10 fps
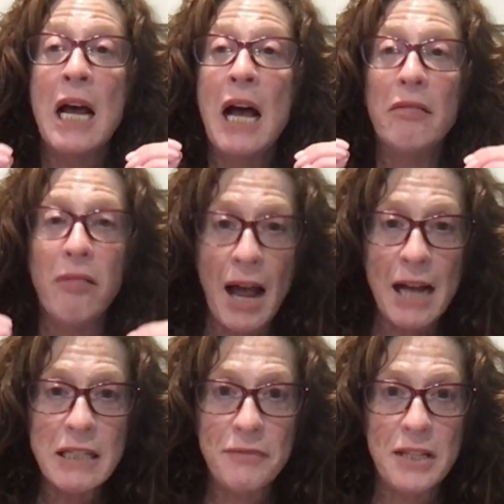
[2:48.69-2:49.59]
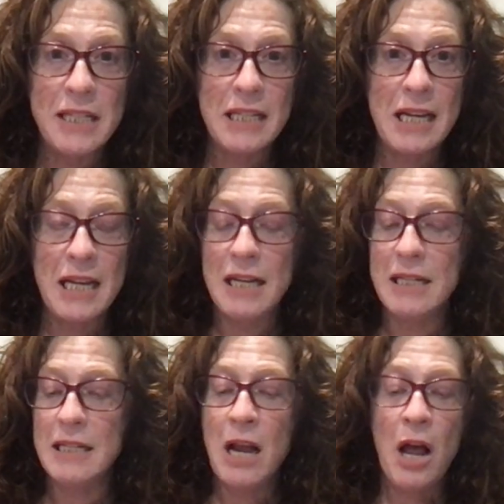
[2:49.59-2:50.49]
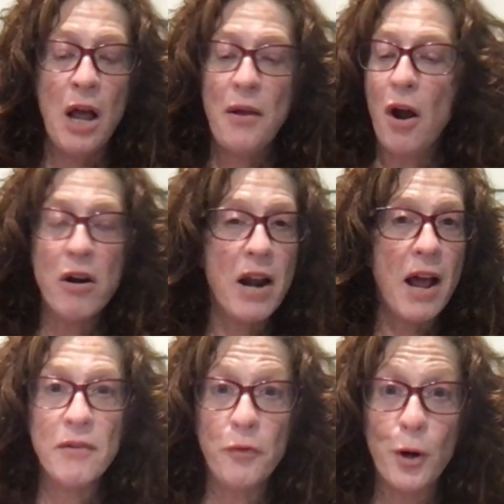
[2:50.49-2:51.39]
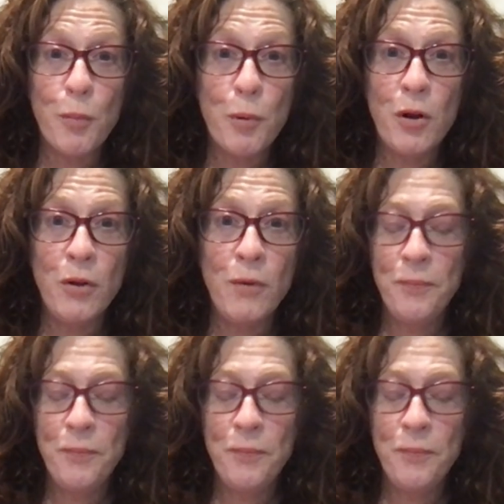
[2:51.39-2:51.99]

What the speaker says: lots of these kids are nonverbal.